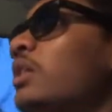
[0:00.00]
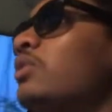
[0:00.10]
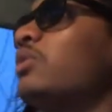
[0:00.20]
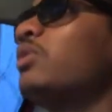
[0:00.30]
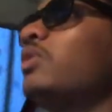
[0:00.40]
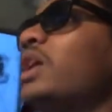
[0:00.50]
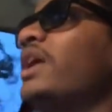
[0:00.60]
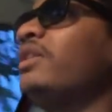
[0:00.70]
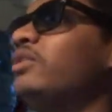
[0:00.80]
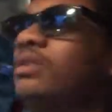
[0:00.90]
So
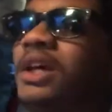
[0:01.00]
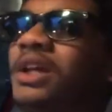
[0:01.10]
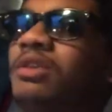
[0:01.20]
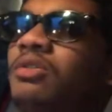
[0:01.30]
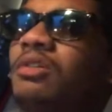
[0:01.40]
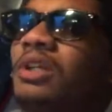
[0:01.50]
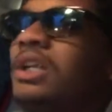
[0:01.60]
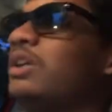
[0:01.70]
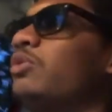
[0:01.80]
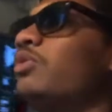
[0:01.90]
I don't
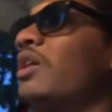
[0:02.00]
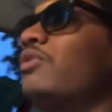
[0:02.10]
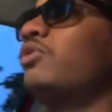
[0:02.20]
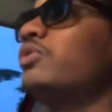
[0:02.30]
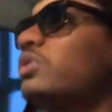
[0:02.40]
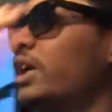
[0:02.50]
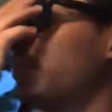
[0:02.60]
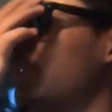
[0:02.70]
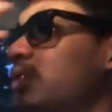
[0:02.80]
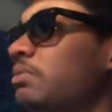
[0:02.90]
really do off-roads that
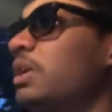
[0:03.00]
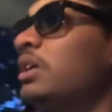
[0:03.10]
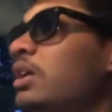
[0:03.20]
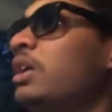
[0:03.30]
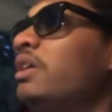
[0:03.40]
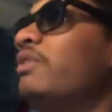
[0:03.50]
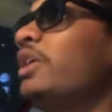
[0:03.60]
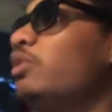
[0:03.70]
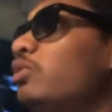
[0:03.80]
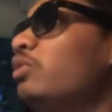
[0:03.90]
much, but if
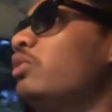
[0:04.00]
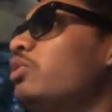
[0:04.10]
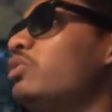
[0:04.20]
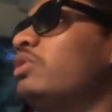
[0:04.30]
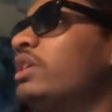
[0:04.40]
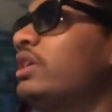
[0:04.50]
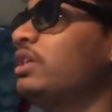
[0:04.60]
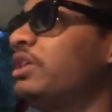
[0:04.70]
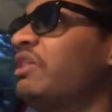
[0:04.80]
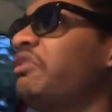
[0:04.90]
I do, you should
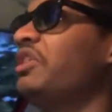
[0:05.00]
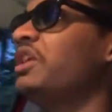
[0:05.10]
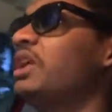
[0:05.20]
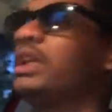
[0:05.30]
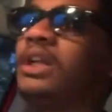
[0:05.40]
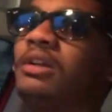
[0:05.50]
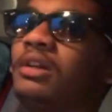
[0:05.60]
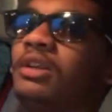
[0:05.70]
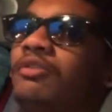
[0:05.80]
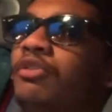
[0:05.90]
definitely get
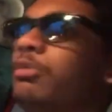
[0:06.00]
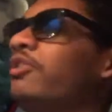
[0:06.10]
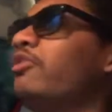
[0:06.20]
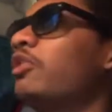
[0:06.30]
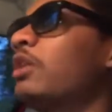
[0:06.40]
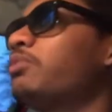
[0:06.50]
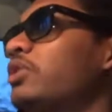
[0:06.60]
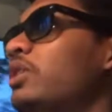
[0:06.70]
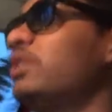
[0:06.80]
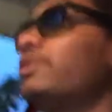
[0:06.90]
the 4x4
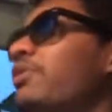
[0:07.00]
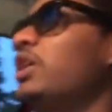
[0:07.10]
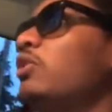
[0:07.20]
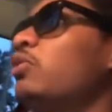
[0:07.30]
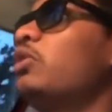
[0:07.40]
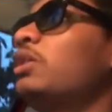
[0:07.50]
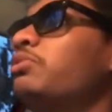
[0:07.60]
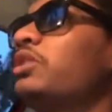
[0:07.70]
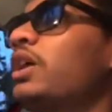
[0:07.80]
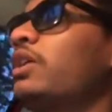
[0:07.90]
option. It's a very good
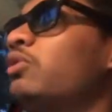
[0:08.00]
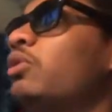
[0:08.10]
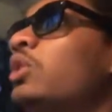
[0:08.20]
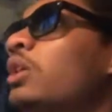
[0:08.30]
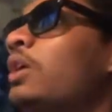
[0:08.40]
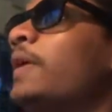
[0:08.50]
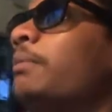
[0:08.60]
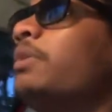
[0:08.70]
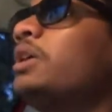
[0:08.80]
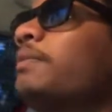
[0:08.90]
option, I know,
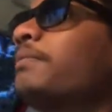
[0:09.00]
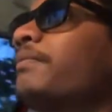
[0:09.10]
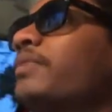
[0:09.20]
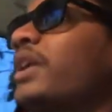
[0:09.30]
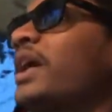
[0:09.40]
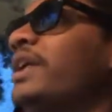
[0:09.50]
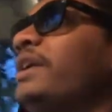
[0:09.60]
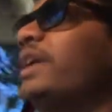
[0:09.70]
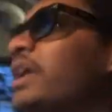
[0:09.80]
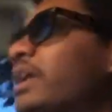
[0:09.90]
but I
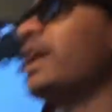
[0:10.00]
didn't take it.